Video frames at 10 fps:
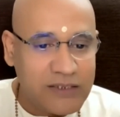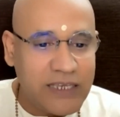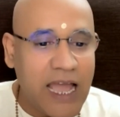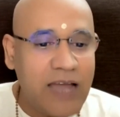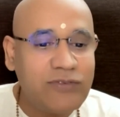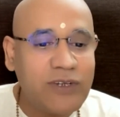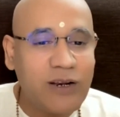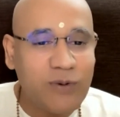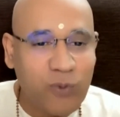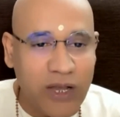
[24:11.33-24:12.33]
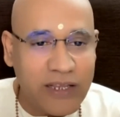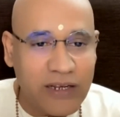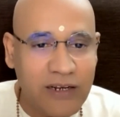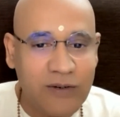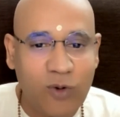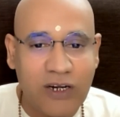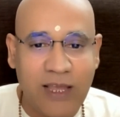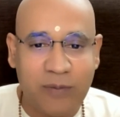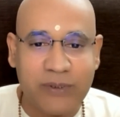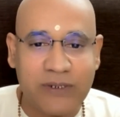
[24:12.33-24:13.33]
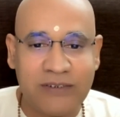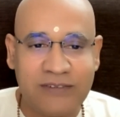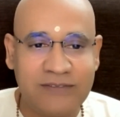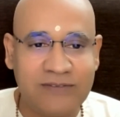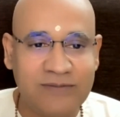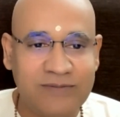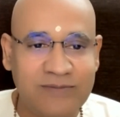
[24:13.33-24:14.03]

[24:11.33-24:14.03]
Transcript: See, after a while, what will happen?